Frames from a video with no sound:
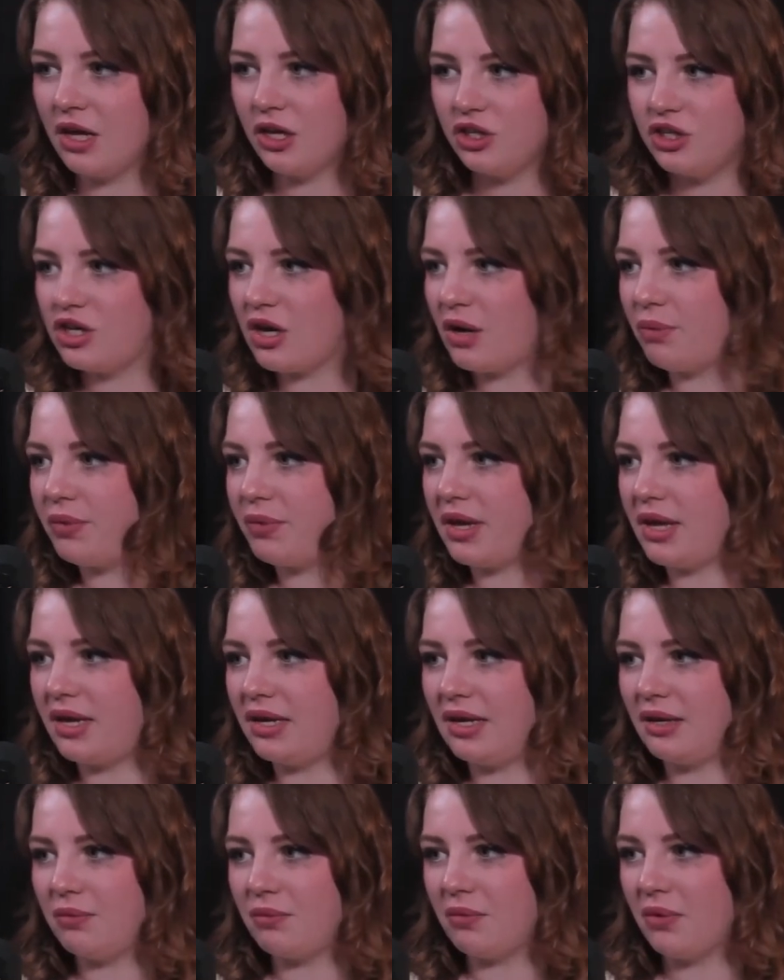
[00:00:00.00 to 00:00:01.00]
jump in
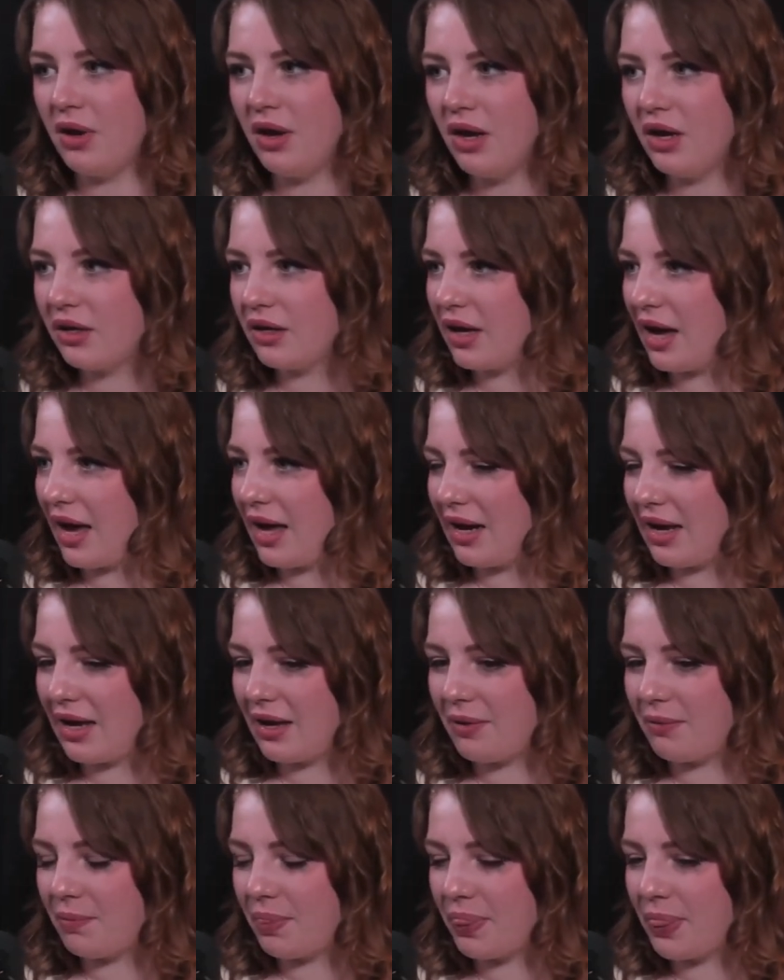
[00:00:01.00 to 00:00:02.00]
and kind
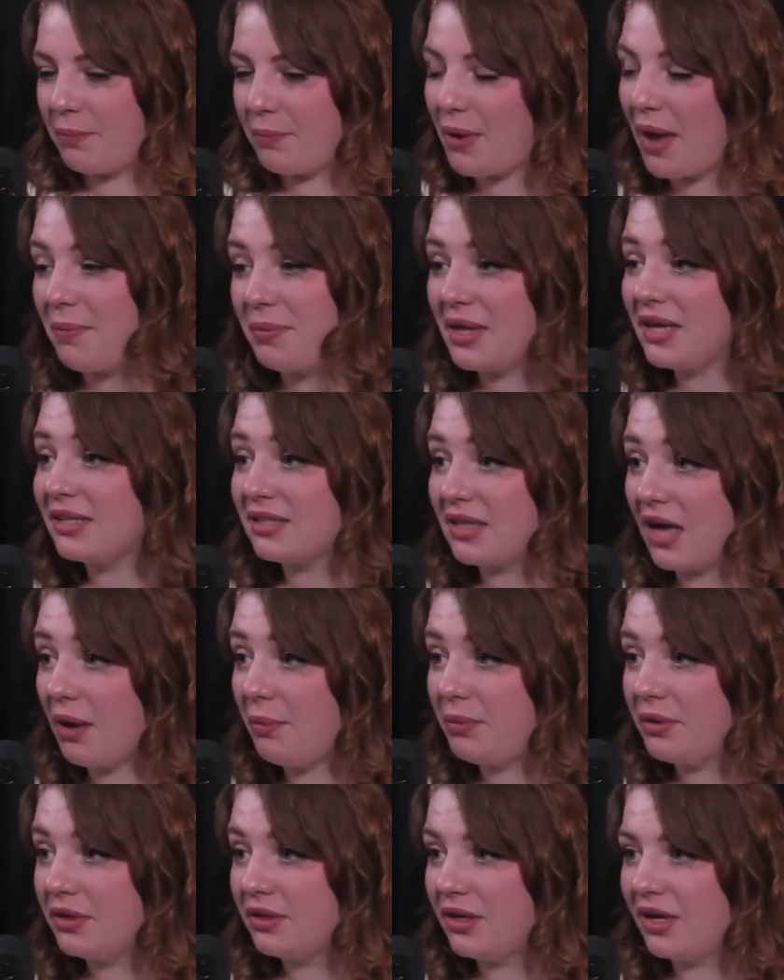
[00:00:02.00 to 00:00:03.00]
of pep things
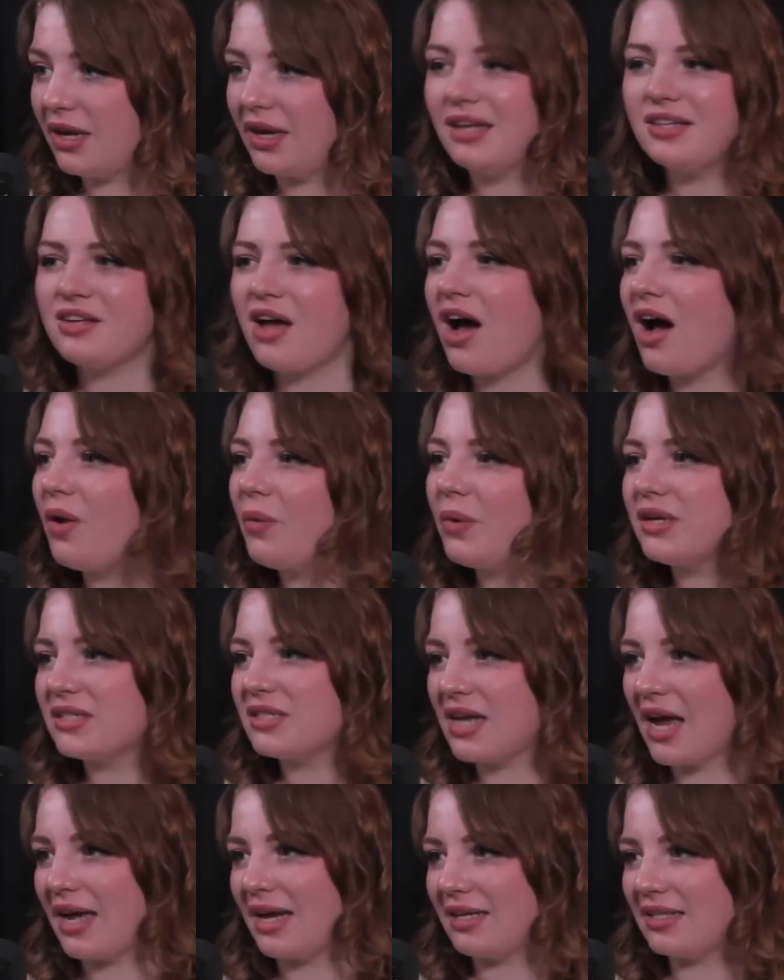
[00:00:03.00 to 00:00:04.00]
up is always
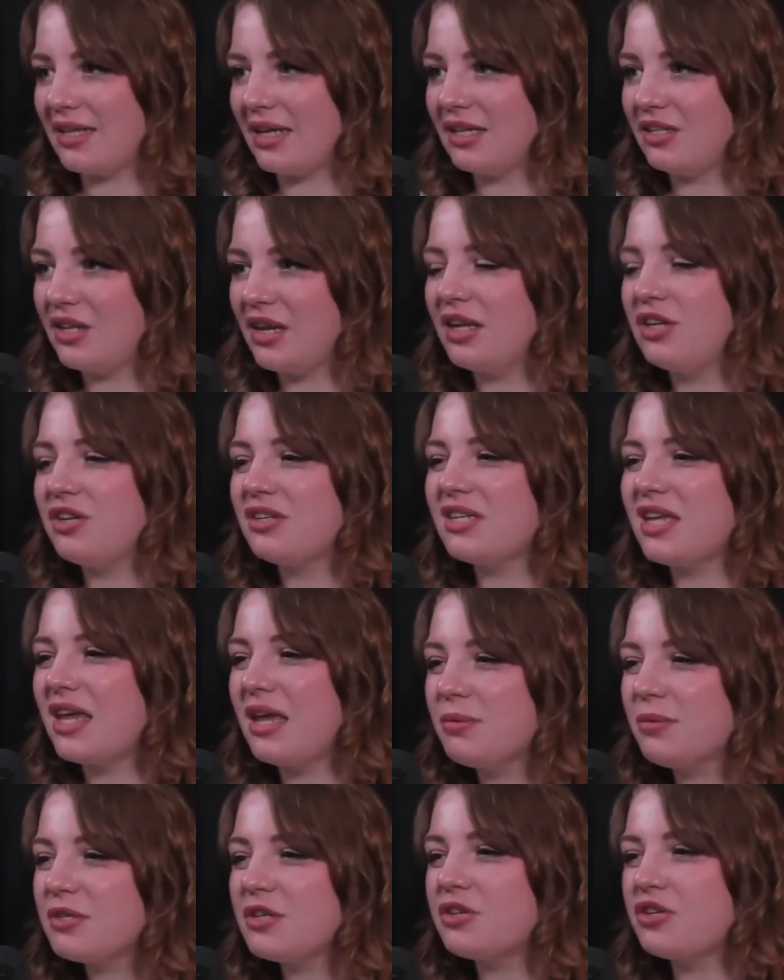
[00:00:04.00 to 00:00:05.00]
nice. It, it just
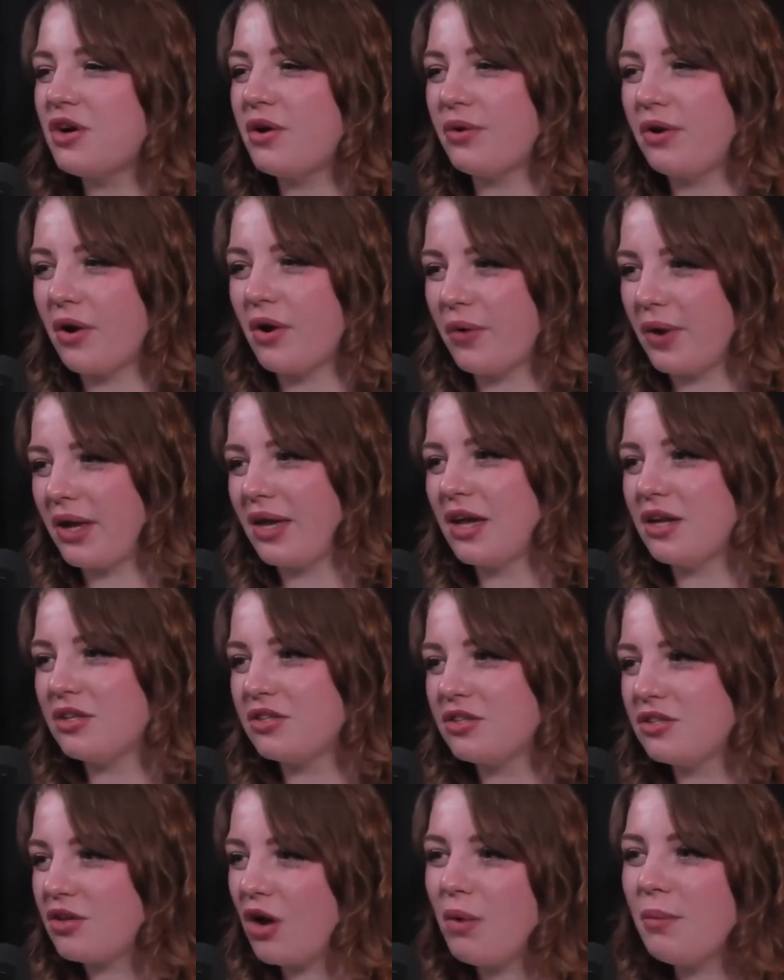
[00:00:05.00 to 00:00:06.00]
keeps the show going
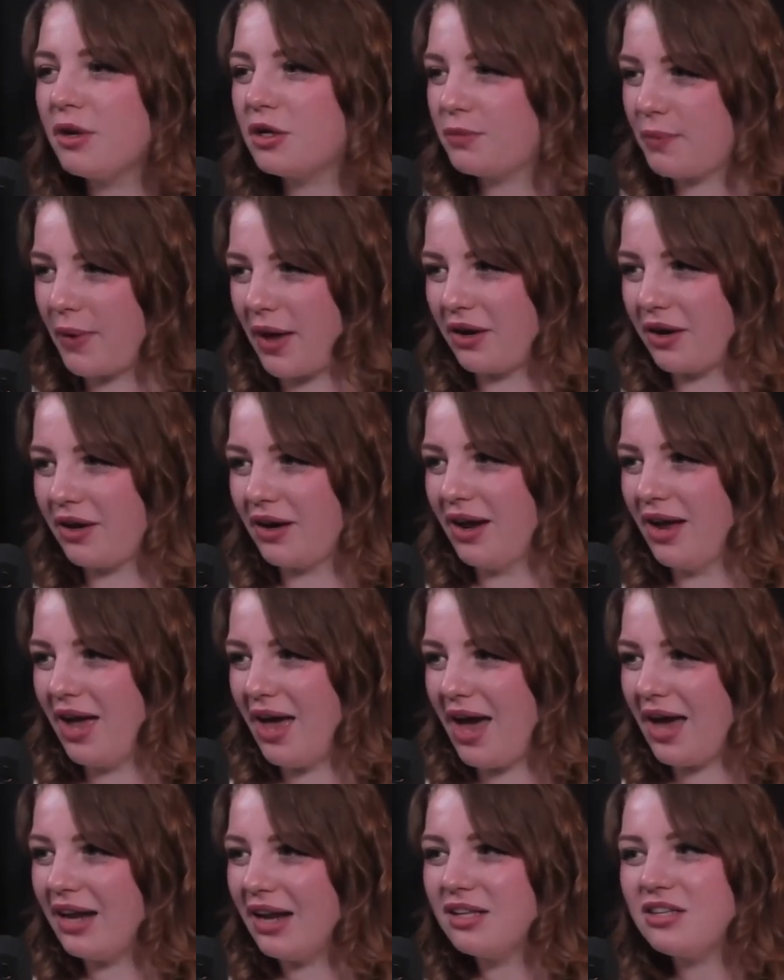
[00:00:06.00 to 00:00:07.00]
so much better
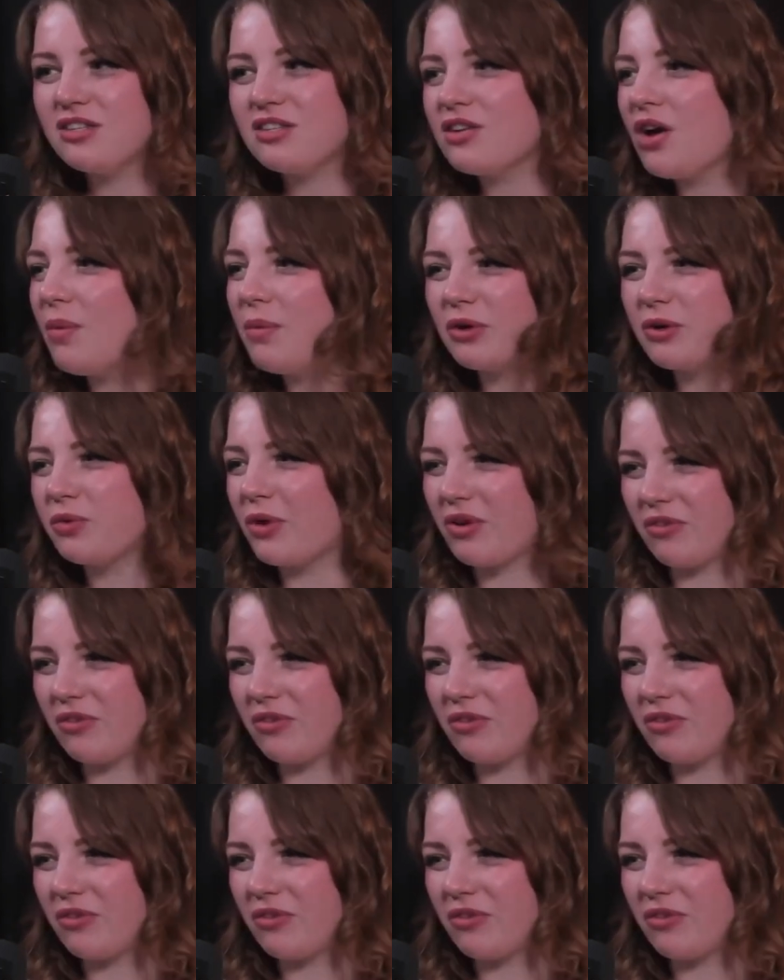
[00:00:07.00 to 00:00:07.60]
and it's so much more